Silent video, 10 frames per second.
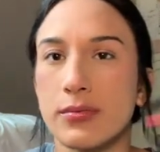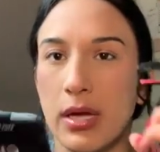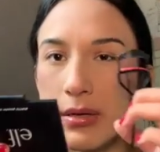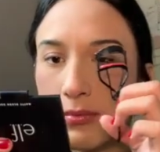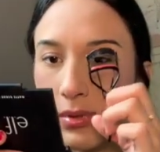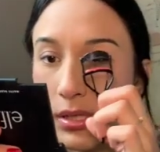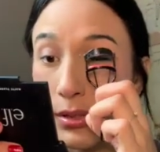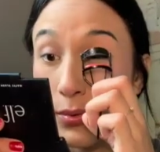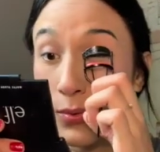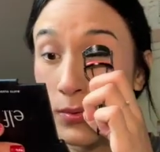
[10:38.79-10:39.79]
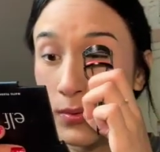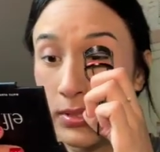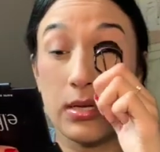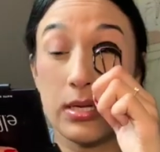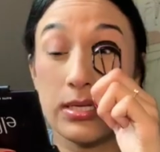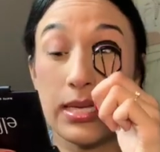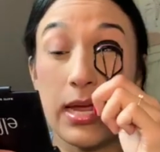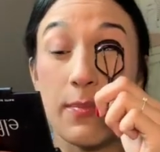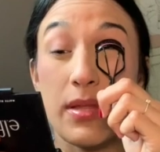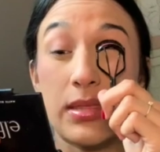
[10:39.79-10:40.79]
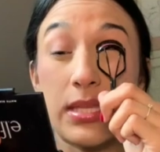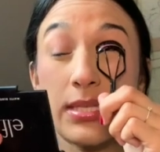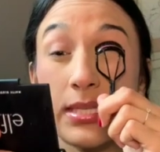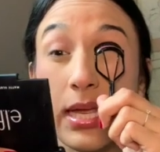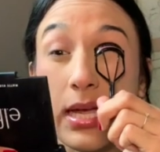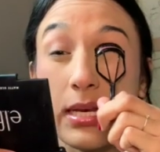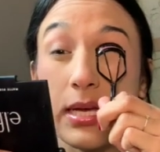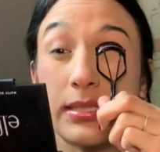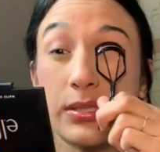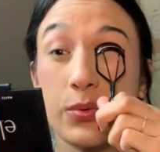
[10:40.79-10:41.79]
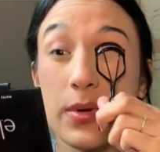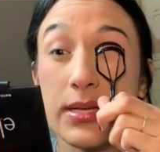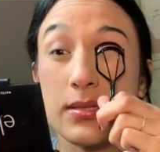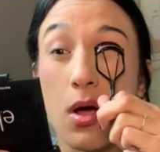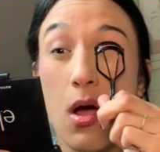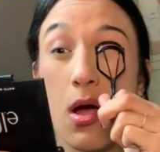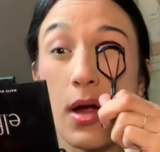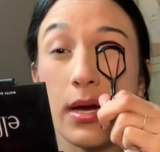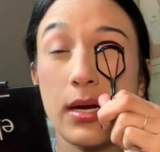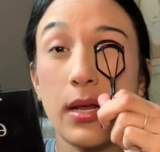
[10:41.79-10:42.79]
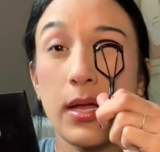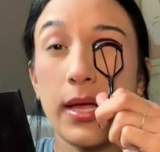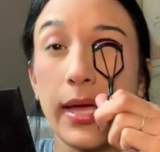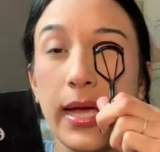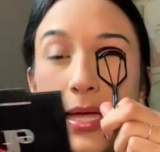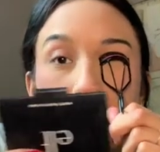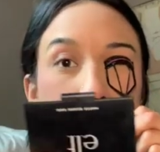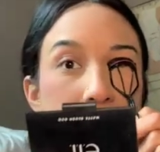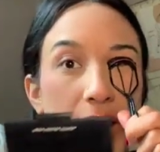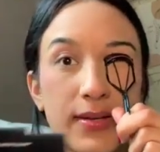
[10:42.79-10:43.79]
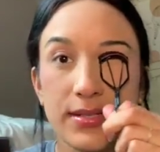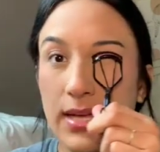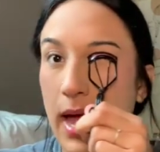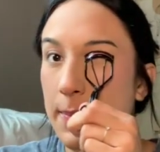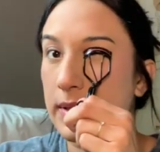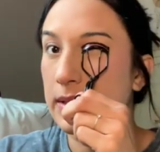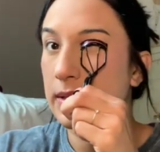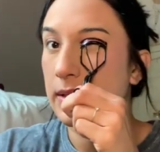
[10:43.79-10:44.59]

I don't really use this hand, but this hand I squeeze hard and that doesn't happen.